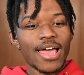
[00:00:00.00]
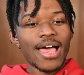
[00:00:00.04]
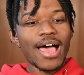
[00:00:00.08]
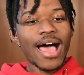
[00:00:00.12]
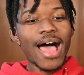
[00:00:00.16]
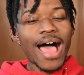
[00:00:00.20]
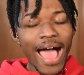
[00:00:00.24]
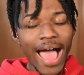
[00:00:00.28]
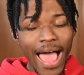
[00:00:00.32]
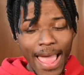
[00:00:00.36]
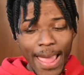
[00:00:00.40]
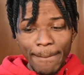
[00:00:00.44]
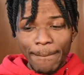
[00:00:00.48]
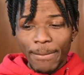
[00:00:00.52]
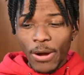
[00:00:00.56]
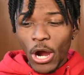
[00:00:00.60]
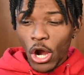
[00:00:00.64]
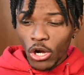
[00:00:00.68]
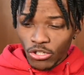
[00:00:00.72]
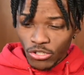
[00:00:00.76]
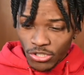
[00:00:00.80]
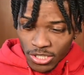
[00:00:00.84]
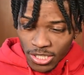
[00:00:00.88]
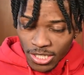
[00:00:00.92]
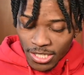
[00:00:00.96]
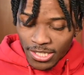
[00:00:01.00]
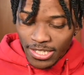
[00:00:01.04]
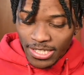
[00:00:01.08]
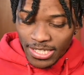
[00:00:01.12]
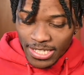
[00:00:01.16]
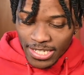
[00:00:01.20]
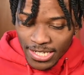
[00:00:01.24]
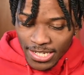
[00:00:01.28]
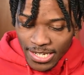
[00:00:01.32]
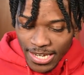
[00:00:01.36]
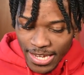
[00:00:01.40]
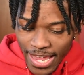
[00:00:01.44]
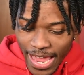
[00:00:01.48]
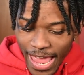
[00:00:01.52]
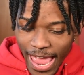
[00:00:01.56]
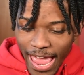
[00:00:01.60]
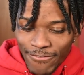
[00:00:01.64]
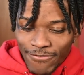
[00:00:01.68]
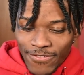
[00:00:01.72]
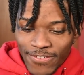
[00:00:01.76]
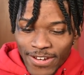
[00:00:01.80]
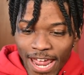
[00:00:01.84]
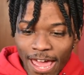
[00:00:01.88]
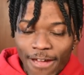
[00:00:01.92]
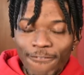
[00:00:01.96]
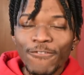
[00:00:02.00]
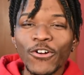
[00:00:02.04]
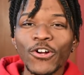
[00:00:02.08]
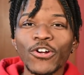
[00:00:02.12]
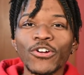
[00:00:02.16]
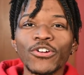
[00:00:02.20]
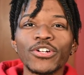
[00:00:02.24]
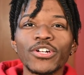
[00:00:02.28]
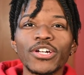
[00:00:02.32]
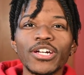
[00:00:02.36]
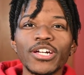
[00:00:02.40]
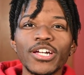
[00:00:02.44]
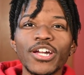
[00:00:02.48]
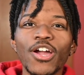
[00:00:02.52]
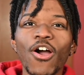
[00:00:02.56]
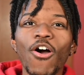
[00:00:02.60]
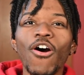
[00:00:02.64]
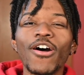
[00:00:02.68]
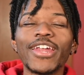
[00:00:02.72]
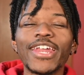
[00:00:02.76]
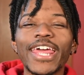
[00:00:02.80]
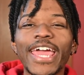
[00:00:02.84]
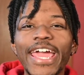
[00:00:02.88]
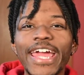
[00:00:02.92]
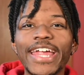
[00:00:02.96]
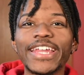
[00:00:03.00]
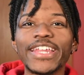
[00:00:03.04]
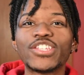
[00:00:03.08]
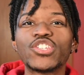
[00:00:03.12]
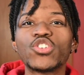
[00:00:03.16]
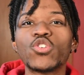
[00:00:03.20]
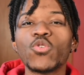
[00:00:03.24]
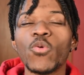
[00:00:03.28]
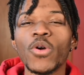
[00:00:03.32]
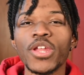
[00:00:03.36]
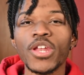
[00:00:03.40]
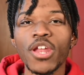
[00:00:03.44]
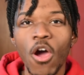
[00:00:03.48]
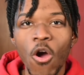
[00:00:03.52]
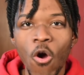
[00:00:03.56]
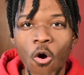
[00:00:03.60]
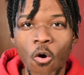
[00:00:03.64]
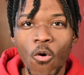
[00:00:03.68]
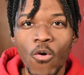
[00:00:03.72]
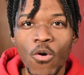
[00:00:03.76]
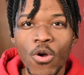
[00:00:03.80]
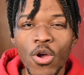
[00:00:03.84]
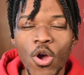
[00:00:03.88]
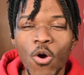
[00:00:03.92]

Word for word: I personally have never gone 82 and 0.